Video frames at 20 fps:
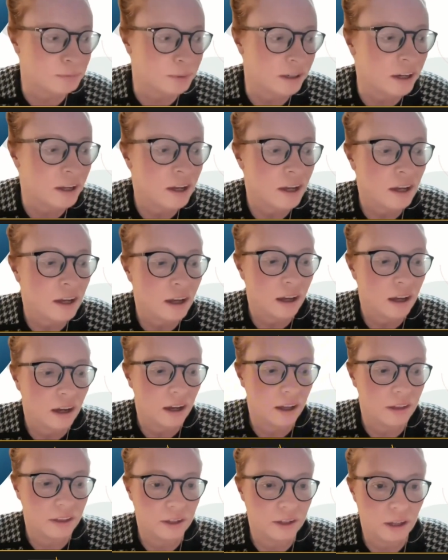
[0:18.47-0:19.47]
But
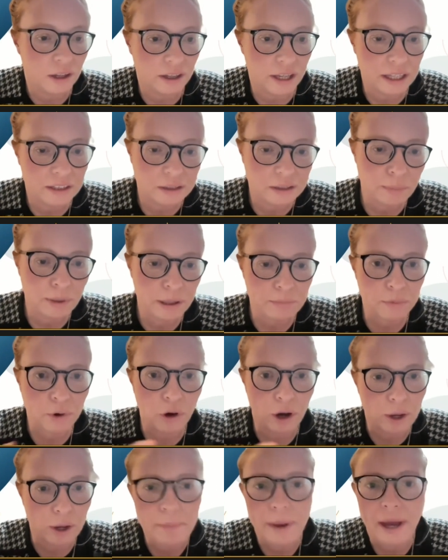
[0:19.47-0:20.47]
I think it gets a bit
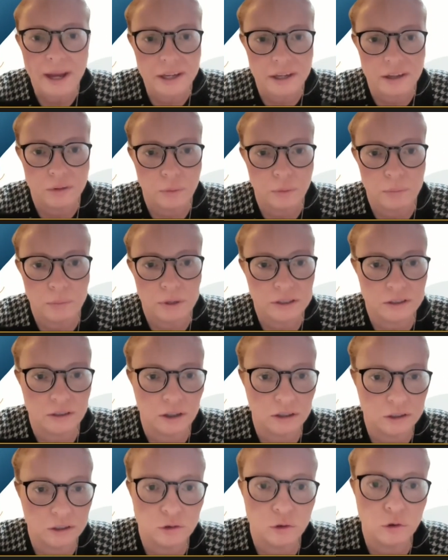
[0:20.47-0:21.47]
more opaque when we
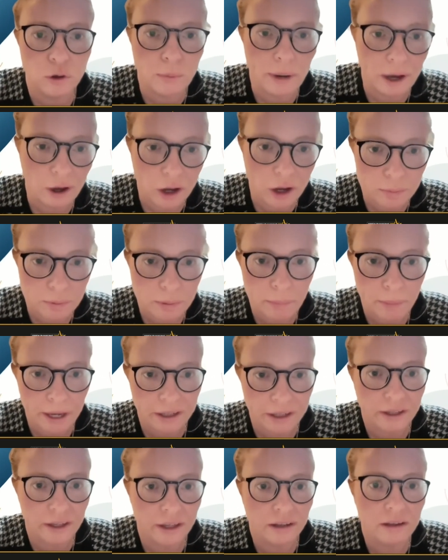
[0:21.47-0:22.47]
start to talk about open
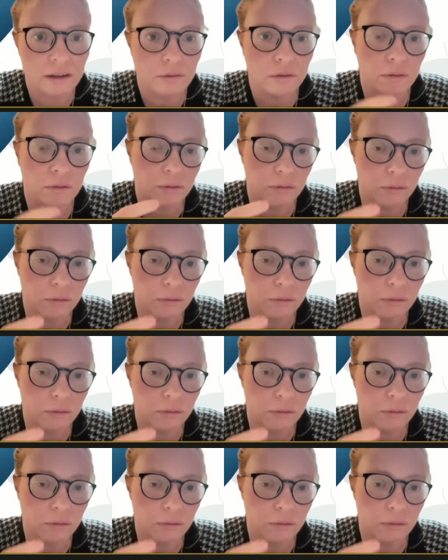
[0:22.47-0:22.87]
banking.